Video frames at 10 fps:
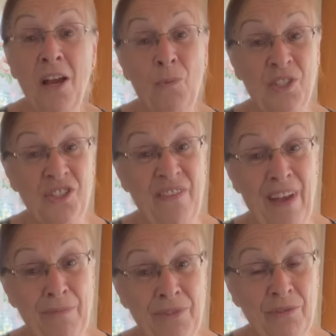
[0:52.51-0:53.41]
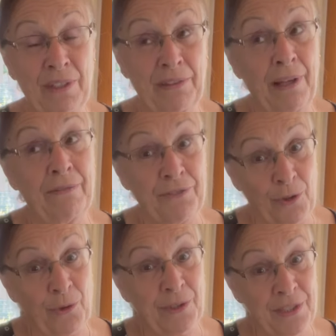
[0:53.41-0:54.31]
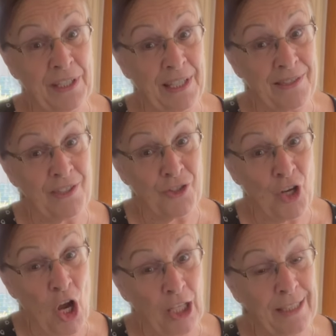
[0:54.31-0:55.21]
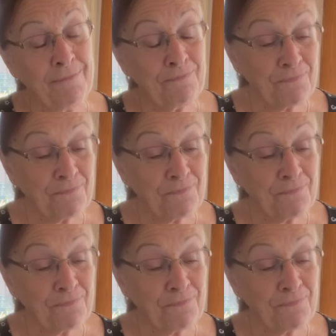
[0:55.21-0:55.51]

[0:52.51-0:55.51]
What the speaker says: which they've absolutely loved, of course, kids and chocolate.